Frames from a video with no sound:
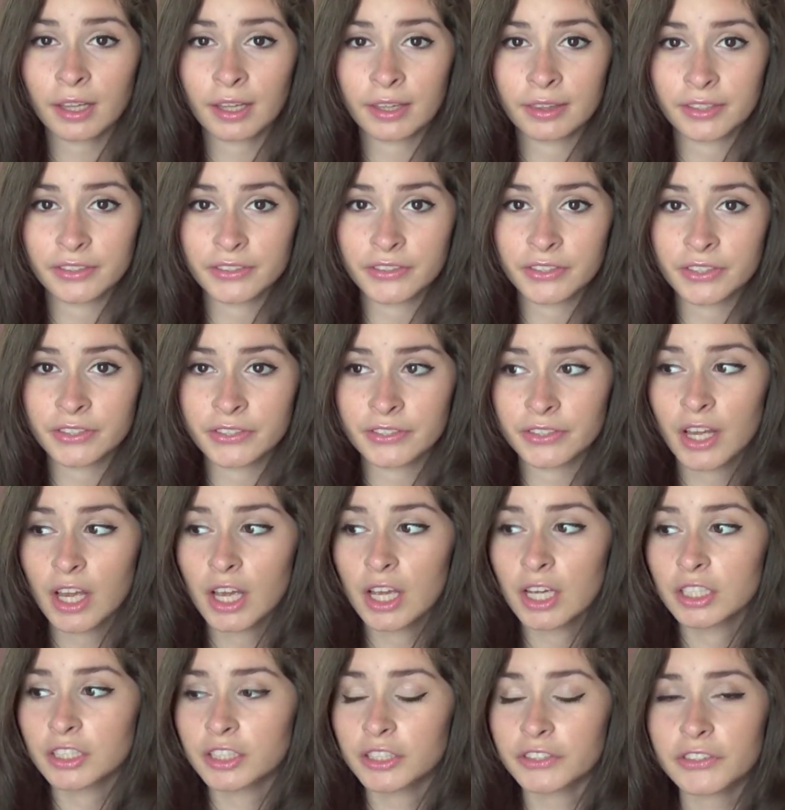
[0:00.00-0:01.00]
and this is
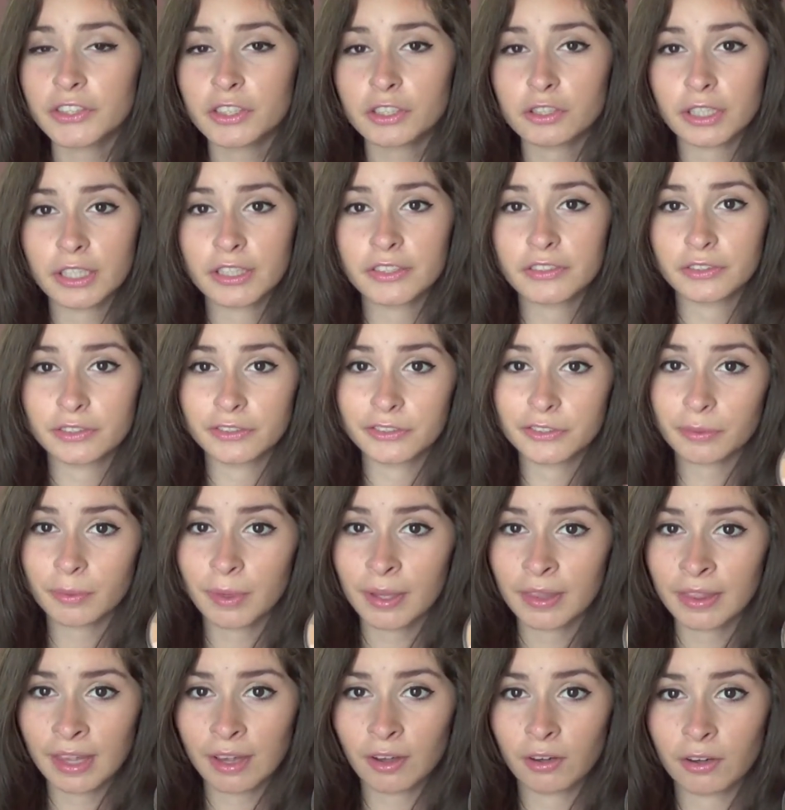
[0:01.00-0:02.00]
just the translucent
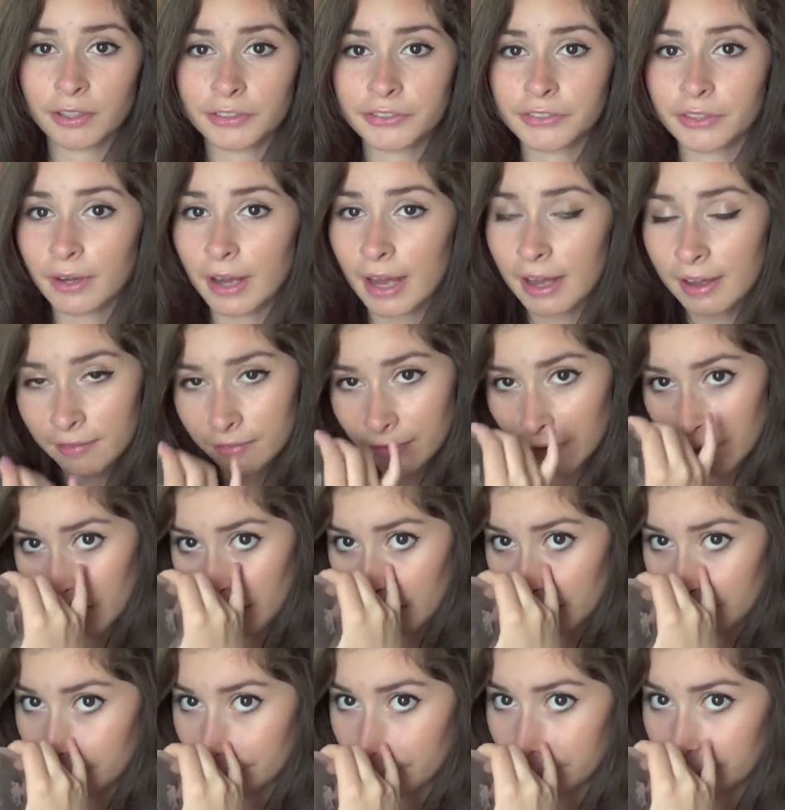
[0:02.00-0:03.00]
one. They also
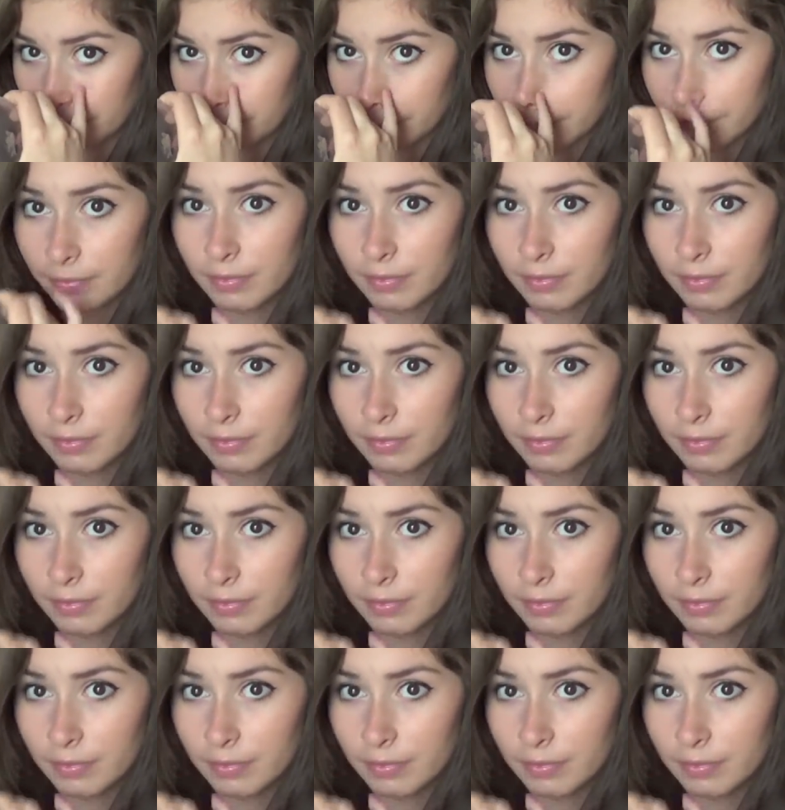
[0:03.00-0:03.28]
have